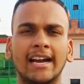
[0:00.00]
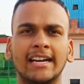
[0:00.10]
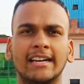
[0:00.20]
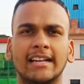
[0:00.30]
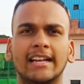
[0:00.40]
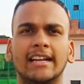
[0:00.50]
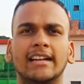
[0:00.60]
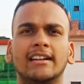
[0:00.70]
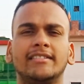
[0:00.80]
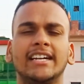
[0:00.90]
and
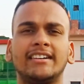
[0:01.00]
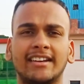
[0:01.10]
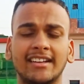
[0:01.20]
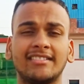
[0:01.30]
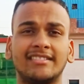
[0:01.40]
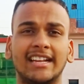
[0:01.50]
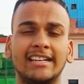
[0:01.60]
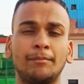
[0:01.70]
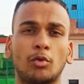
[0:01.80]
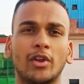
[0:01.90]
they trust
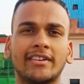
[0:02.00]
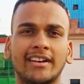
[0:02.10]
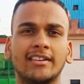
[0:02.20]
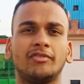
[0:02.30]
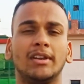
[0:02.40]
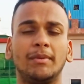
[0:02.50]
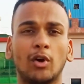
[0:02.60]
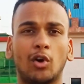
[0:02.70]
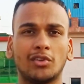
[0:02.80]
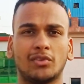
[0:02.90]
that the productions will
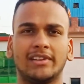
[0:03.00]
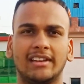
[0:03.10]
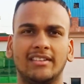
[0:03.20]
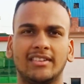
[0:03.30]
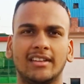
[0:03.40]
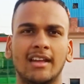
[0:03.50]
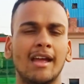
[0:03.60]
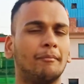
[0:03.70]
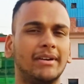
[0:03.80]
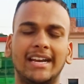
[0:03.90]
be also increasing.
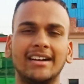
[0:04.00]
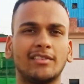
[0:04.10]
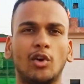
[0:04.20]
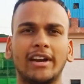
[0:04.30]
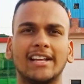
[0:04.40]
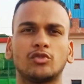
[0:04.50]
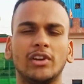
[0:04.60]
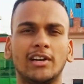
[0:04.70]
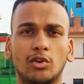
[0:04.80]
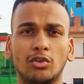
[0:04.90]
But that's not
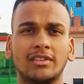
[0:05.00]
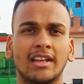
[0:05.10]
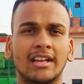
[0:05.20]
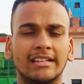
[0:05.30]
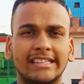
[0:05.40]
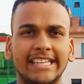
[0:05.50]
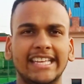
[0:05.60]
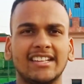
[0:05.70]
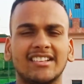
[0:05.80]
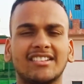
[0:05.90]
actually truth.
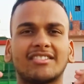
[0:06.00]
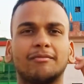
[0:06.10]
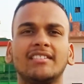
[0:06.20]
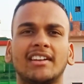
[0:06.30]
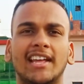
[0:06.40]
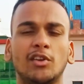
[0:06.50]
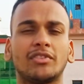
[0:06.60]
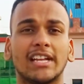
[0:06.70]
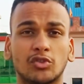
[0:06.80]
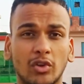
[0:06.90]
The present
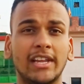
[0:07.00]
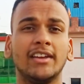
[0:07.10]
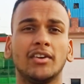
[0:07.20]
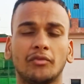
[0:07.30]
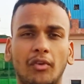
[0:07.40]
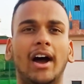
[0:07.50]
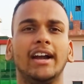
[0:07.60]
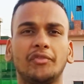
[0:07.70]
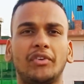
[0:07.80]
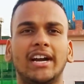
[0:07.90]
scenario is actually
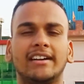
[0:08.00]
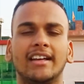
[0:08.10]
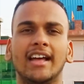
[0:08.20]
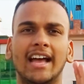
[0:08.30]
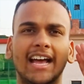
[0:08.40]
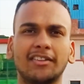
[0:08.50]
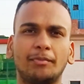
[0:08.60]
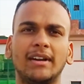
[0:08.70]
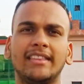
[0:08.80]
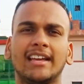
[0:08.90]
far different
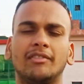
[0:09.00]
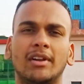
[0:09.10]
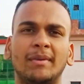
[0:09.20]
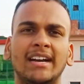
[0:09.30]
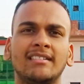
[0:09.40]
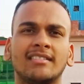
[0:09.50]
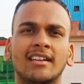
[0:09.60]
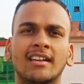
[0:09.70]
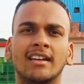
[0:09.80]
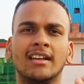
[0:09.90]
as per the government's